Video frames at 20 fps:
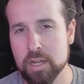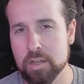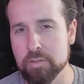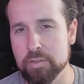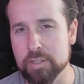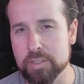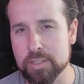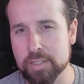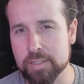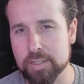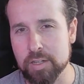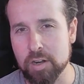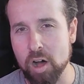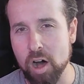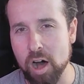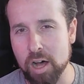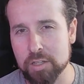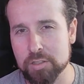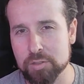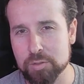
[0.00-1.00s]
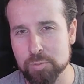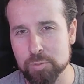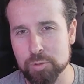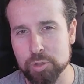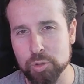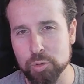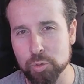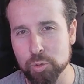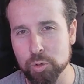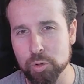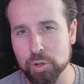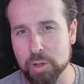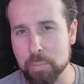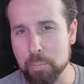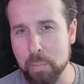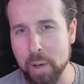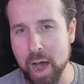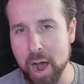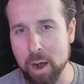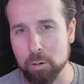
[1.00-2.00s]
This is an awesome tool in
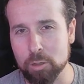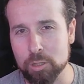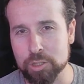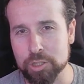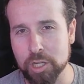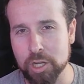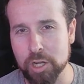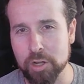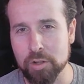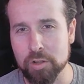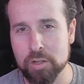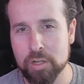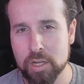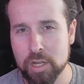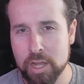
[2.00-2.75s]
PowerShell